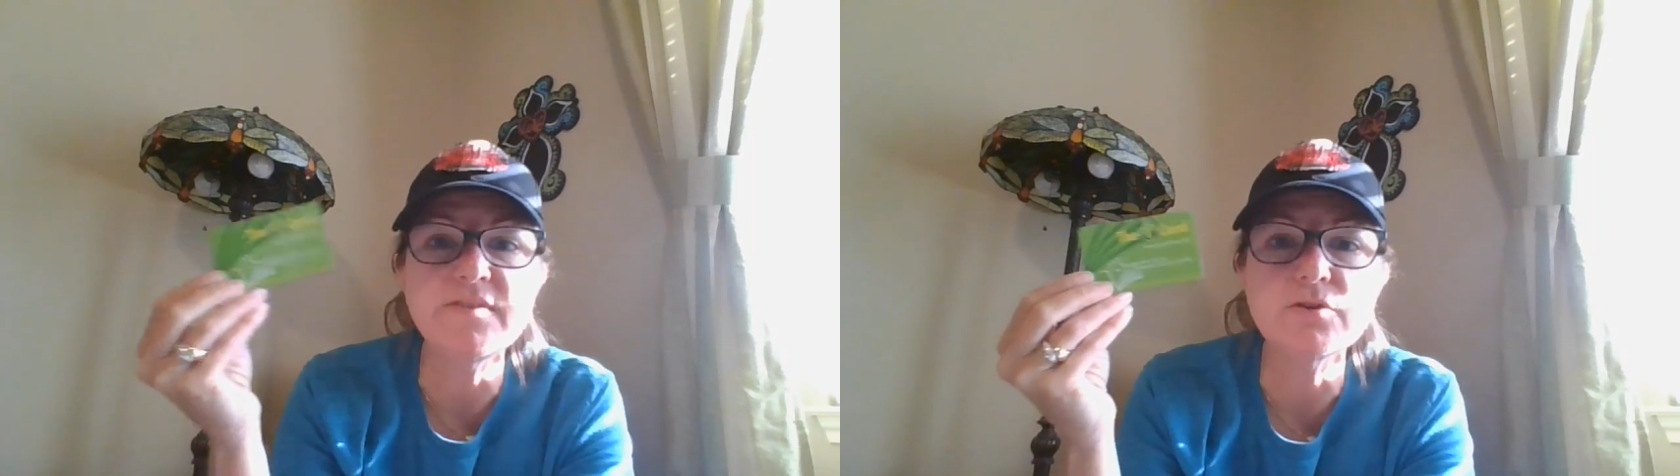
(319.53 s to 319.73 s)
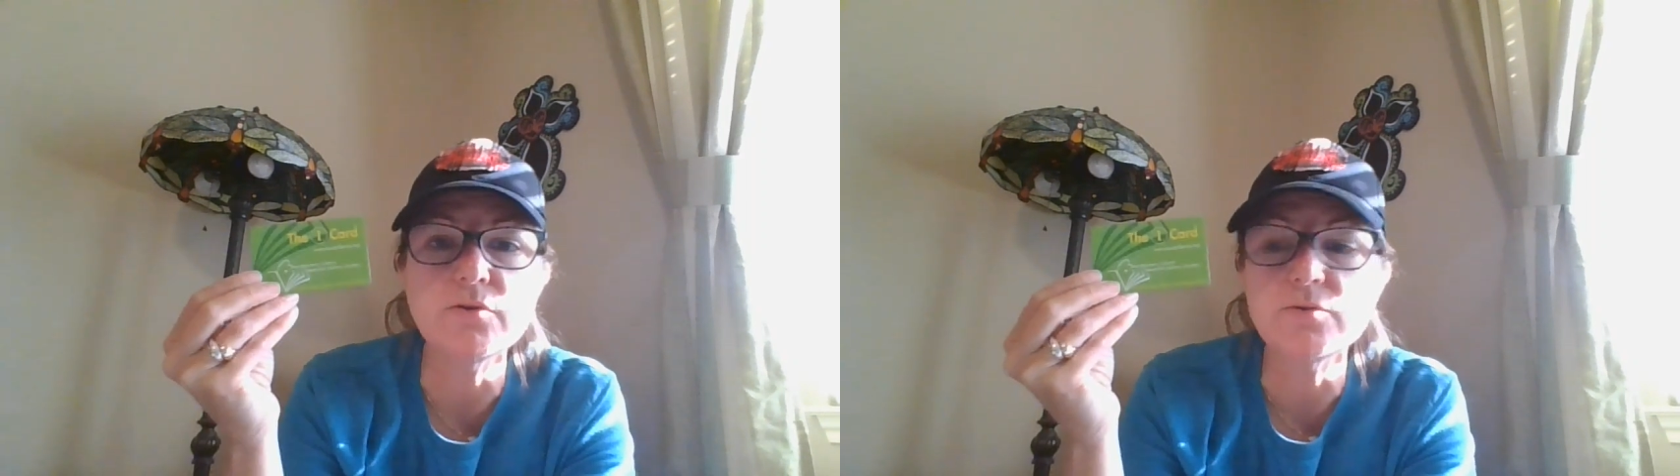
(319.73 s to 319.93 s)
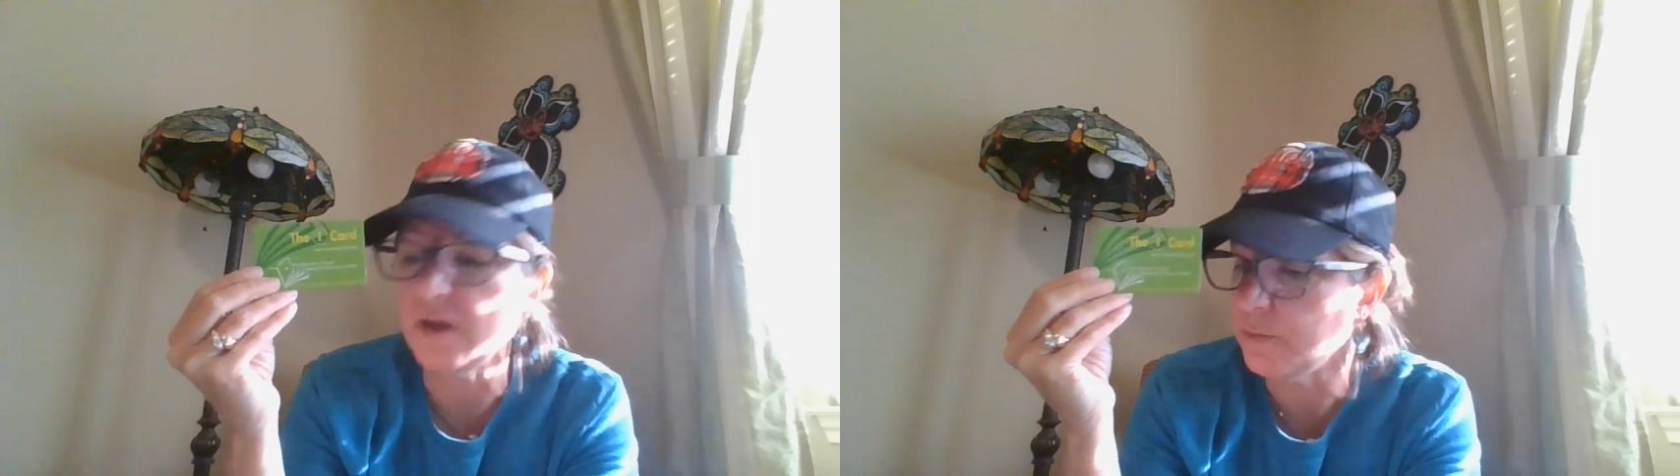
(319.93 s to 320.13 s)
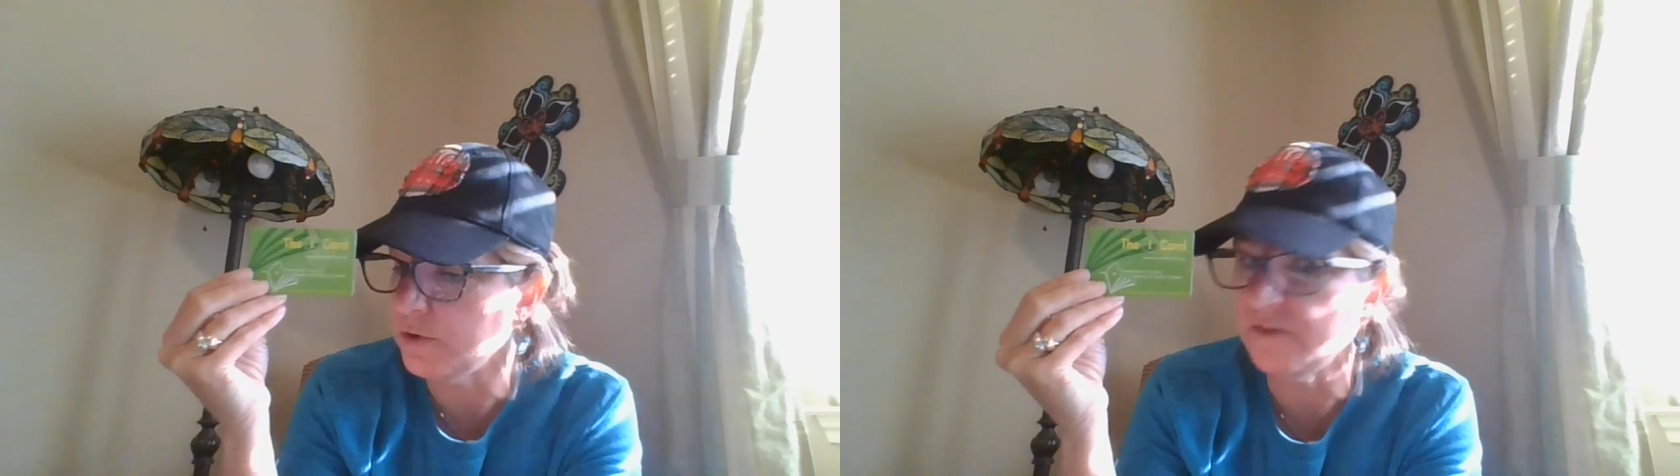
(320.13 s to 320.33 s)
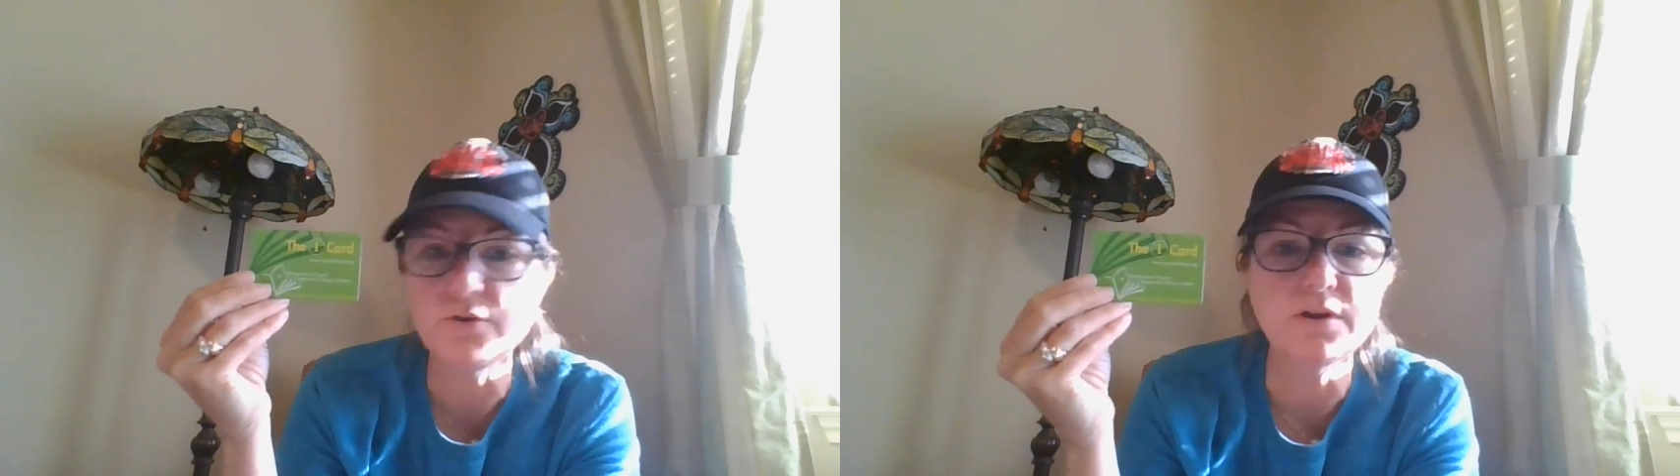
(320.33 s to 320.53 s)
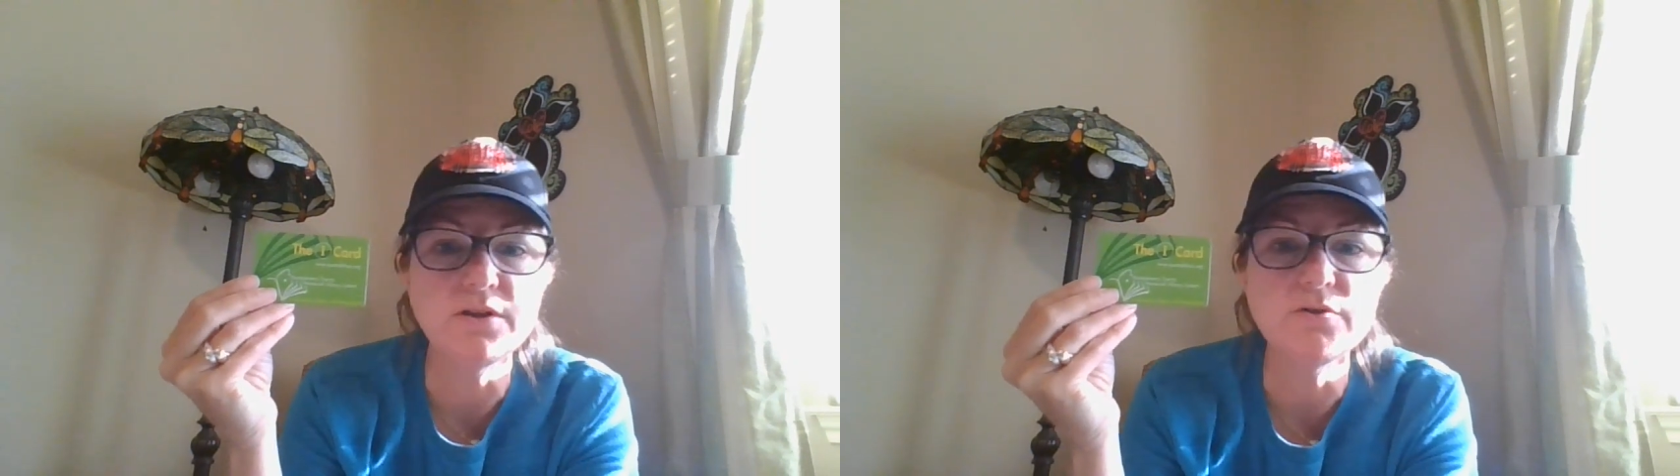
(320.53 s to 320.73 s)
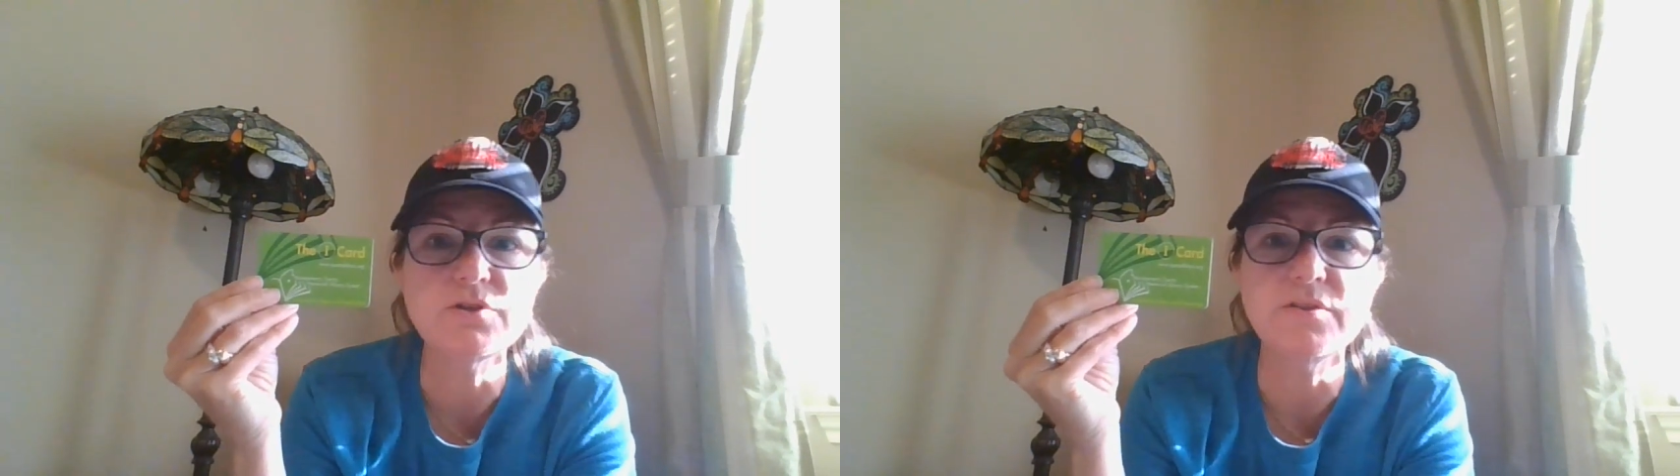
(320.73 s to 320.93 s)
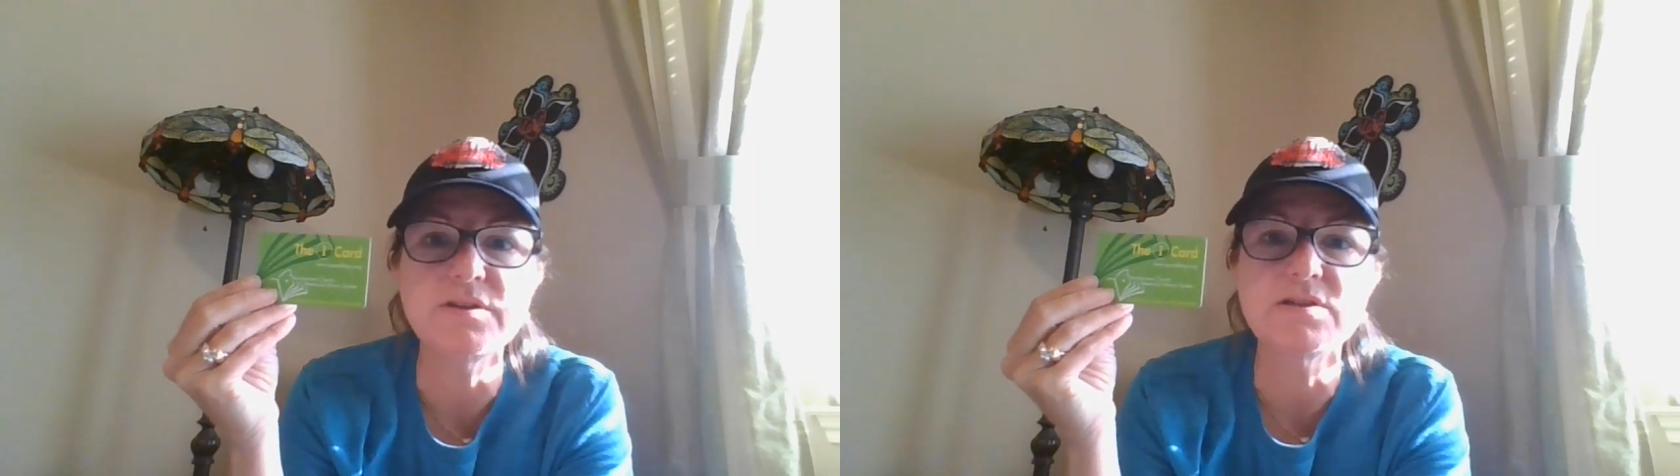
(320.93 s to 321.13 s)
to go to the library if you're going to use
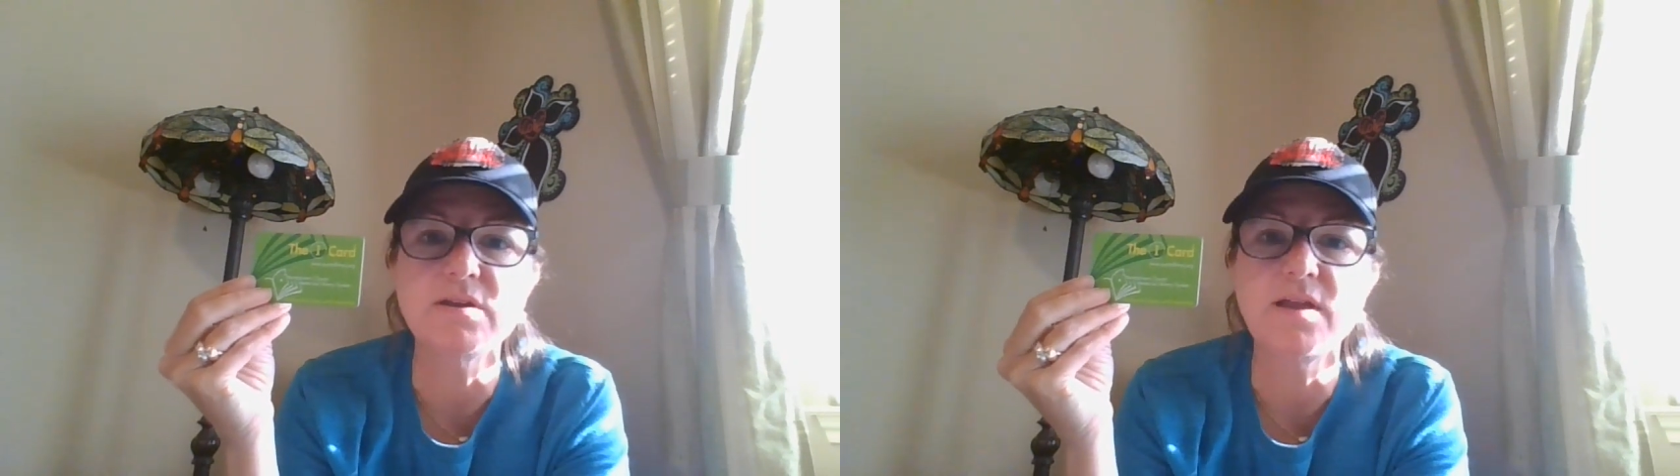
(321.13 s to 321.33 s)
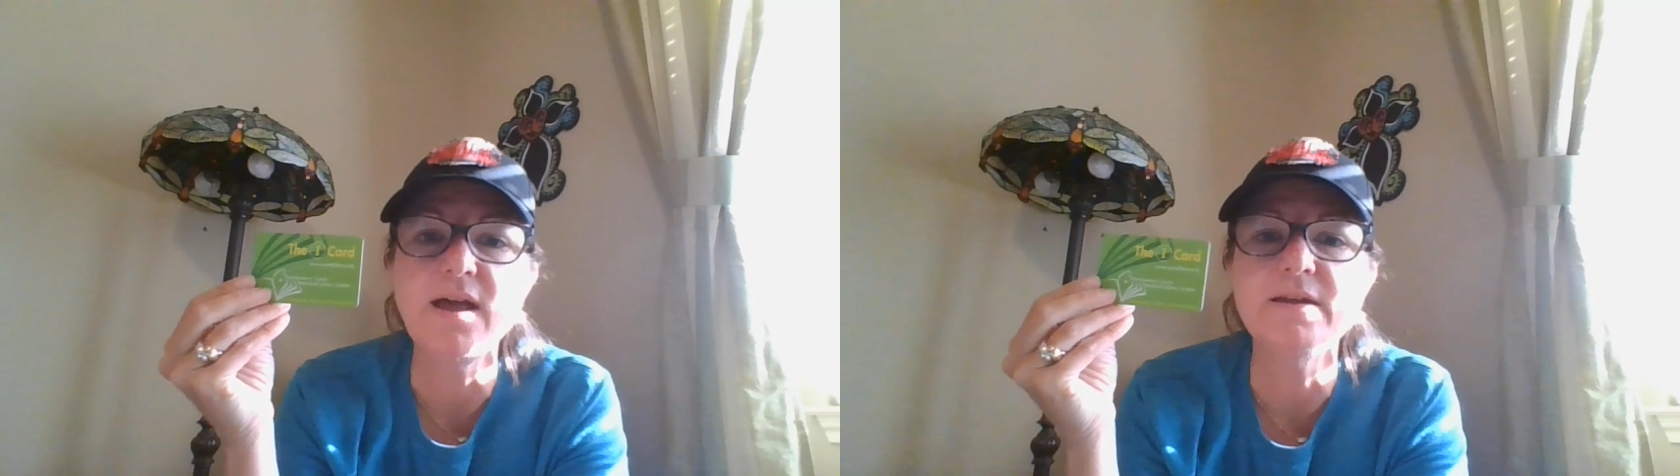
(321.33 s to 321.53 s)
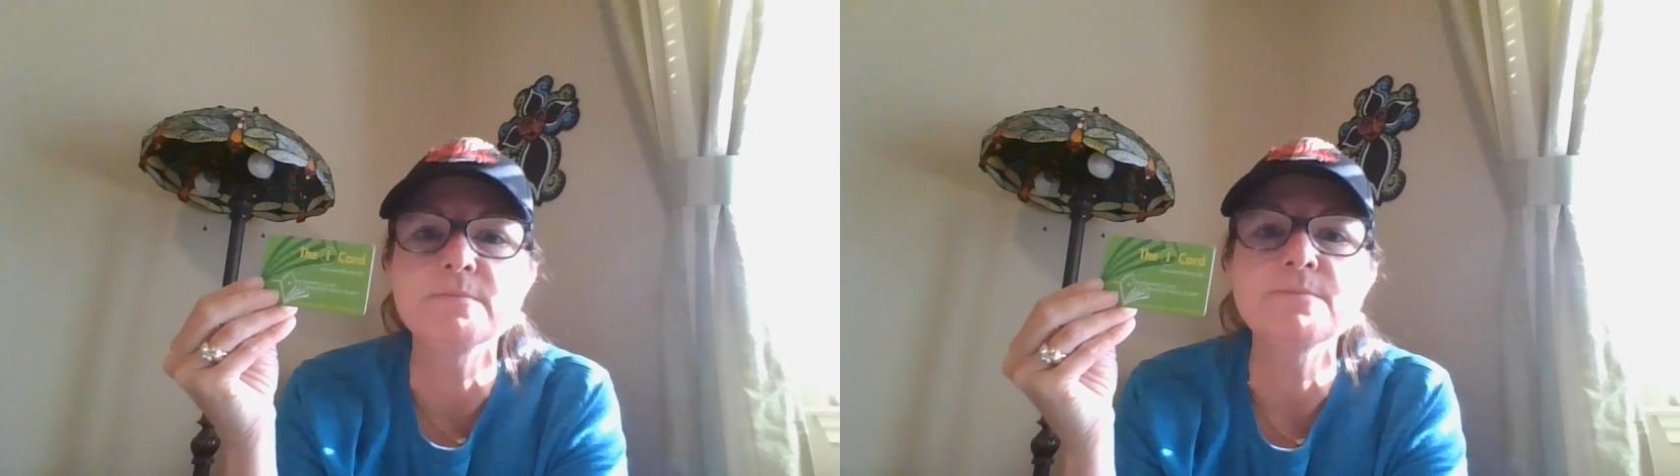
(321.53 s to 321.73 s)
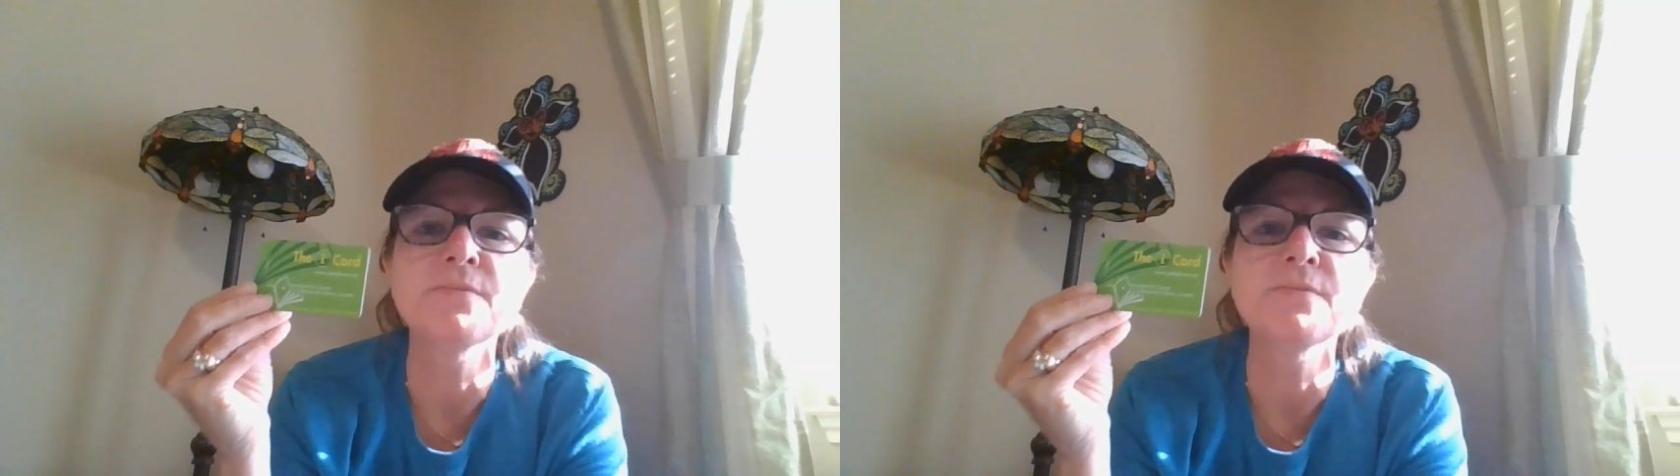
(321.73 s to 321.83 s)
all these online.